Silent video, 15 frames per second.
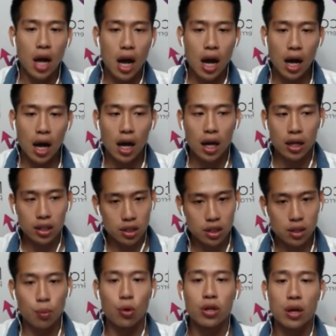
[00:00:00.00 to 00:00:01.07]

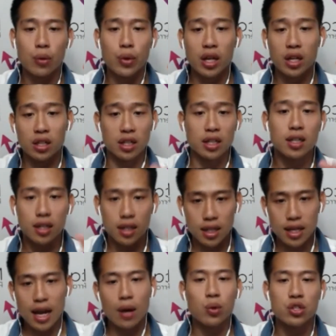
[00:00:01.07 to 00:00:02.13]
the more that we can look
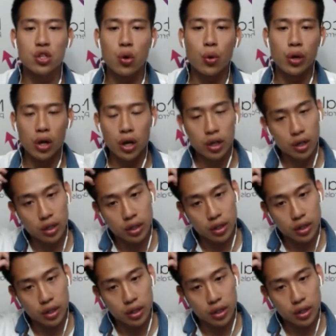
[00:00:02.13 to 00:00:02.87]
at what's going on.